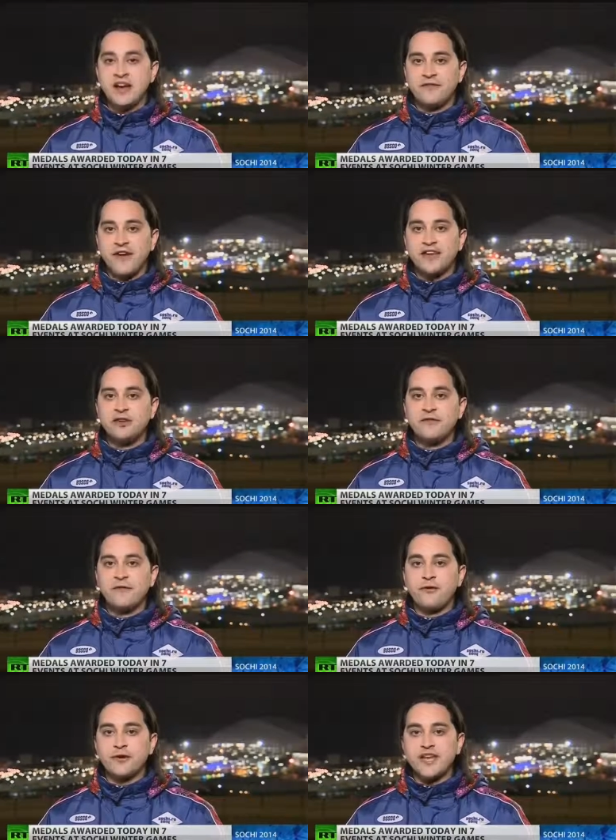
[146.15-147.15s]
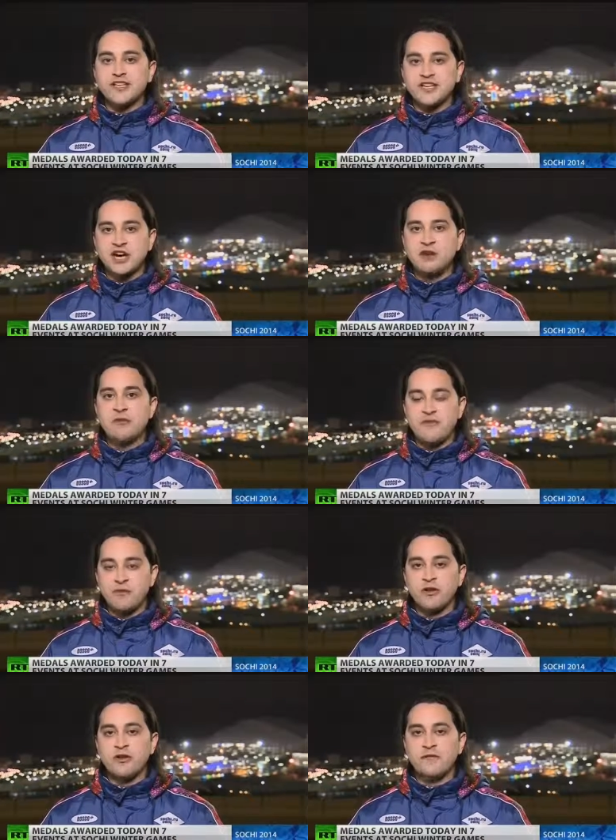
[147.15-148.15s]
uh, Vancouver four years ago, where they
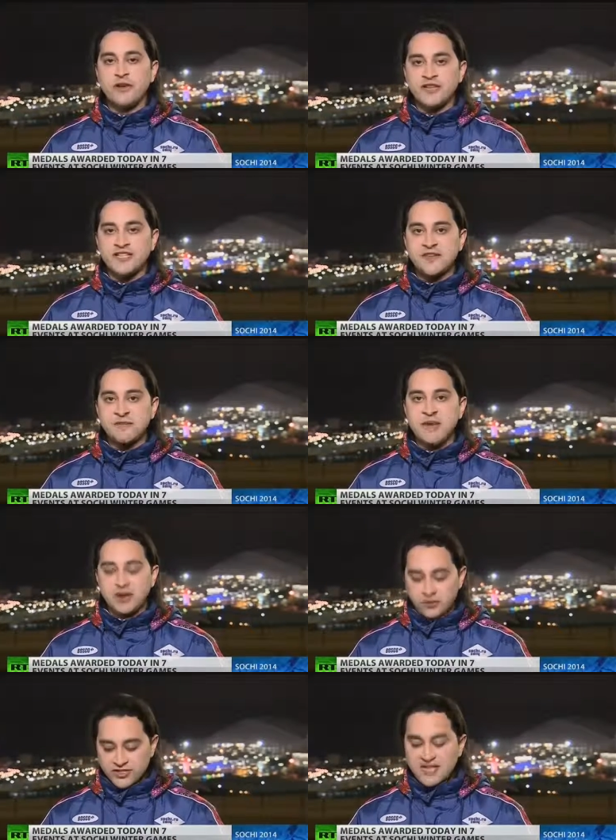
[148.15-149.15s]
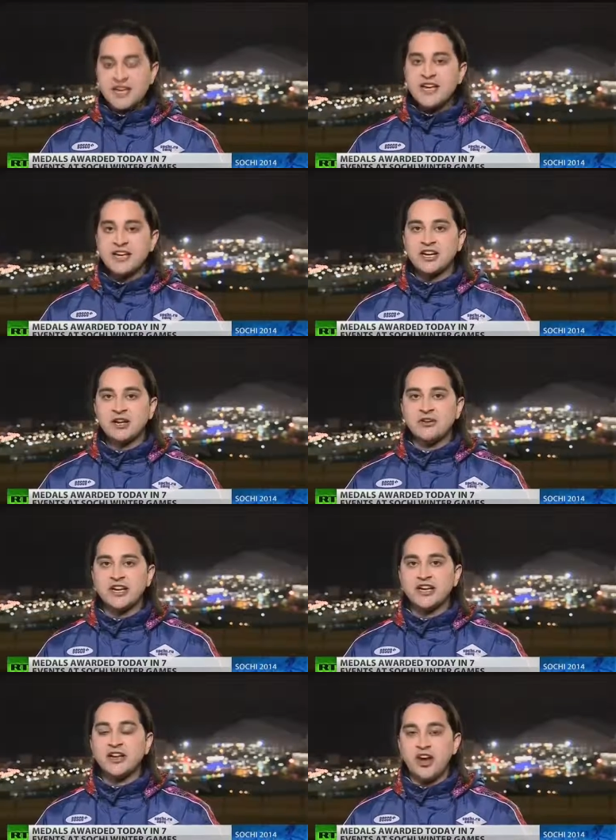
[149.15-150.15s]
won 37 medals,
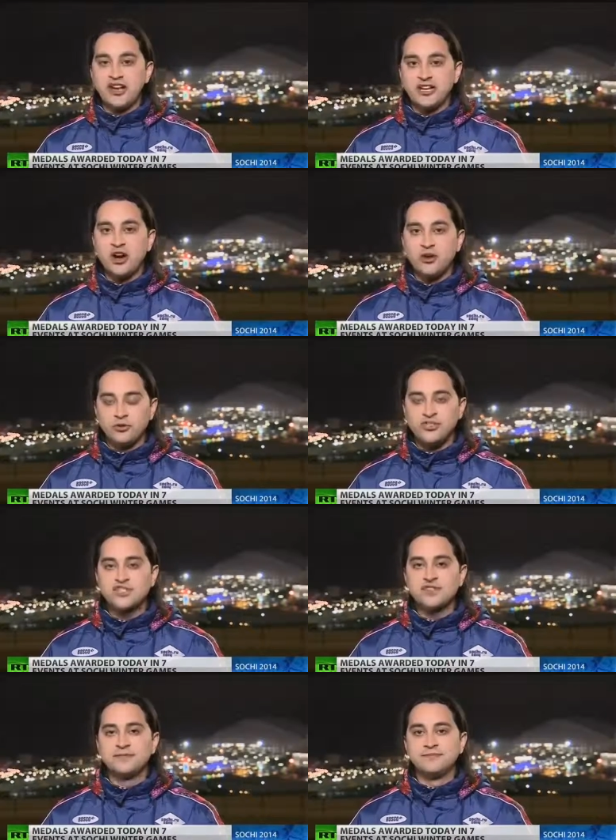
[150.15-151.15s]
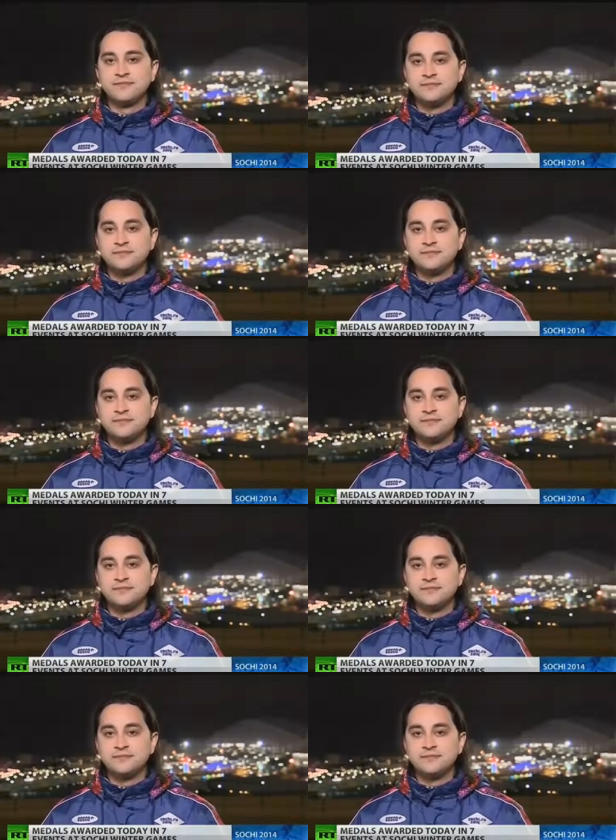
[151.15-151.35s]
including nine golds.